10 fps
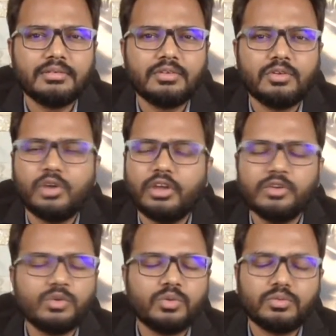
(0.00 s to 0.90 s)
you're going
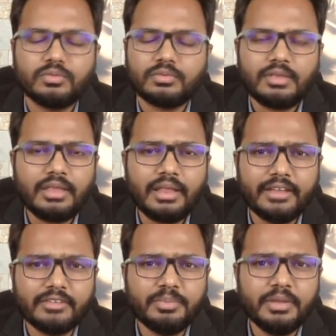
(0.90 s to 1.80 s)
to
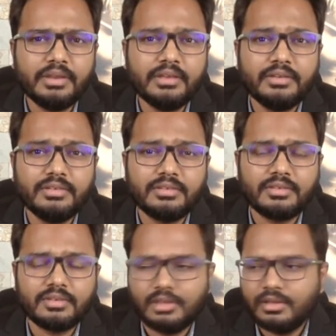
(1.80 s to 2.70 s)

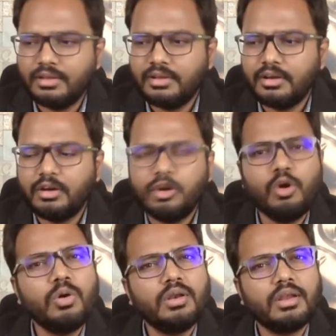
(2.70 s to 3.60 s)
experience a
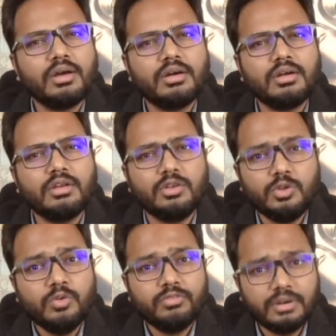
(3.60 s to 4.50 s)
whole
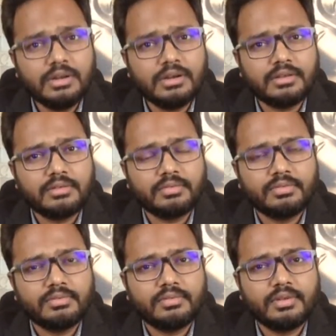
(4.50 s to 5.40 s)
new world.
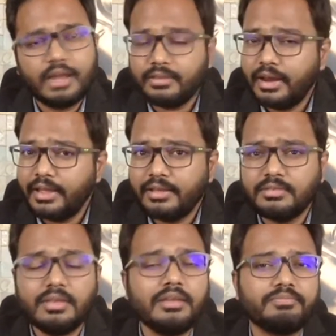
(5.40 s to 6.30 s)
Rather, I can
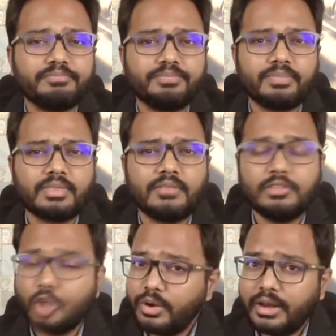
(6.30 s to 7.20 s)
say,
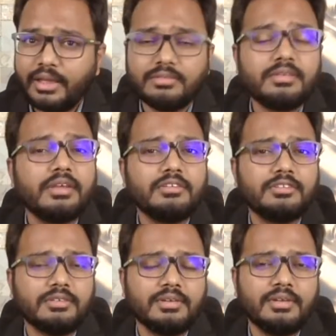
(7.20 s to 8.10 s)
without any
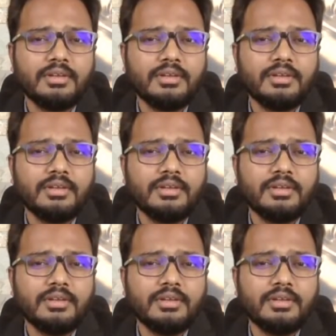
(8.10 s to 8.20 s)
hesitation,